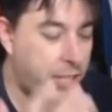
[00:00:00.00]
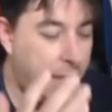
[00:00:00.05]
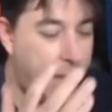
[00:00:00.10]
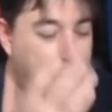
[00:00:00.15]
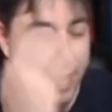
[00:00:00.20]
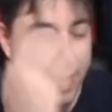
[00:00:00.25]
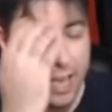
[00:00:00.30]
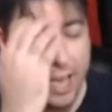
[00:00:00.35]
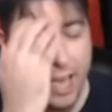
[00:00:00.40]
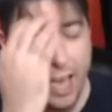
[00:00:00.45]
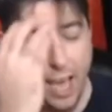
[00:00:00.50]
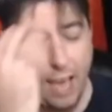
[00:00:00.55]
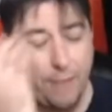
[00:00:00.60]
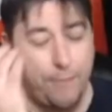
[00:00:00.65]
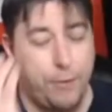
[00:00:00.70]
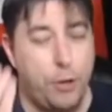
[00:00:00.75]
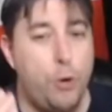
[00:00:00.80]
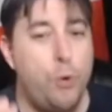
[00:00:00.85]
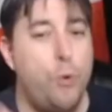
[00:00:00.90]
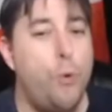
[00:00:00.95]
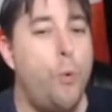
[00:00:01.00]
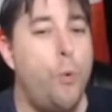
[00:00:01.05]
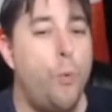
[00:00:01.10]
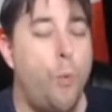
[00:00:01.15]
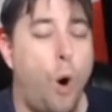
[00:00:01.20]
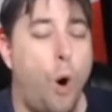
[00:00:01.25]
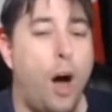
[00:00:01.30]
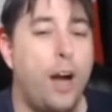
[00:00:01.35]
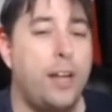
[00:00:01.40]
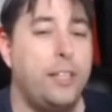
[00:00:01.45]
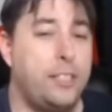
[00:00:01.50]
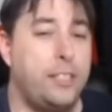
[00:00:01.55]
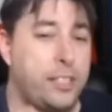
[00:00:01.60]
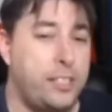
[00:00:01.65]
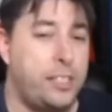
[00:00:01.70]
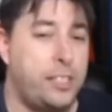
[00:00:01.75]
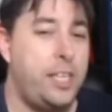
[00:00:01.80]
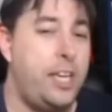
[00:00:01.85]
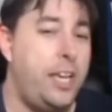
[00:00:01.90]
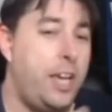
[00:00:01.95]
Hey, if you want to
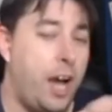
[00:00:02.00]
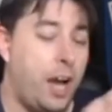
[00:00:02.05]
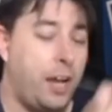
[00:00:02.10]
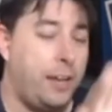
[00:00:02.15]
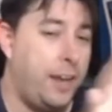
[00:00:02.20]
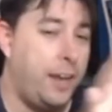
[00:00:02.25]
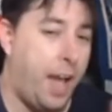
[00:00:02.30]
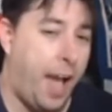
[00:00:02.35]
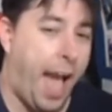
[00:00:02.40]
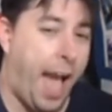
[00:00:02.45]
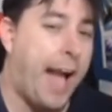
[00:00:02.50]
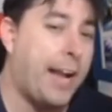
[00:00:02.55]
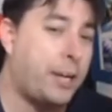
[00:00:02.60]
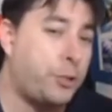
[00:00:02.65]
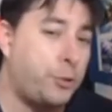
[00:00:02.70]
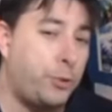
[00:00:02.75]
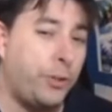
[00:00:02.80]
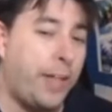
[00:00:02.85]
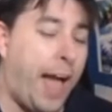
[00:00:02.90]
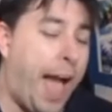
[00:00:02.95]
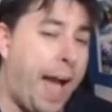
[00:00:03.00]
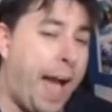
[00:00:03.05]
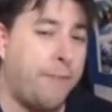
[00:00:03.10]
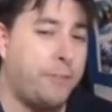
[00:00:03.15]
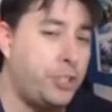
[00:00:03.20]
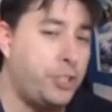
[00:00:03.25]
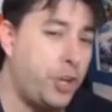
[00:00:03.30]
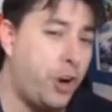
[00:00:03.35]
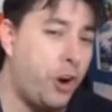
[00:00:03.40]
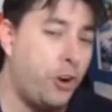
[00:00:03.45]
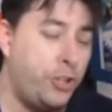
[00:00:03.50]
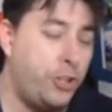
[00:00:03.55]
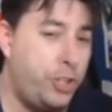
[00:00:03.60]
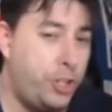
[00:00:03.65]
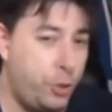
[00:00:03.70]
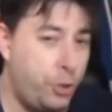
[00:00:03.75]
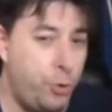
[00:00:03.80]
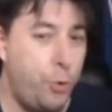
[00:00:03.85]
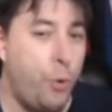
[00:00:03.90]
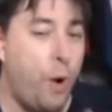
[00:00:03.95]
see an actual avatar
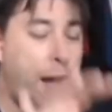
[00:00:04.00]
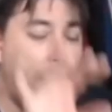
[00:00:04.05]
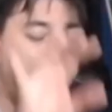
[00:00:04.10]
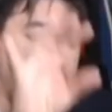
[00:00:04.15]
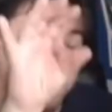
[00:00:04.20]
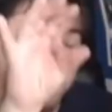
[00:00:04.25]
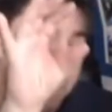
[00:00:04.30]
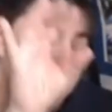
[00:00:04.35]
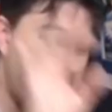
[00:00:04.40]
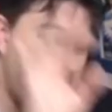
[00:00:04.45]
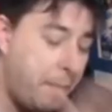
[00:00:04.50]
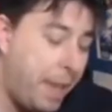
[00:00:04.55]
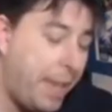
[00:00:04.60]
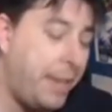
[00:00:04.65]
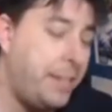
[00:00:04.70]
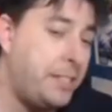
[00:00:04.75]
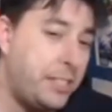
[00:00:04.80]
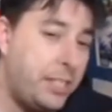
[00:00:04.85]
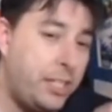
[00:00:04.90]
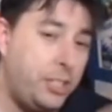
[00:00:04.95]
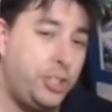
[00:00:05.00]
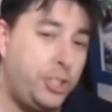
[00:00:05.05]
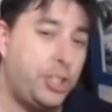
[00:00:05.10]
do an amazing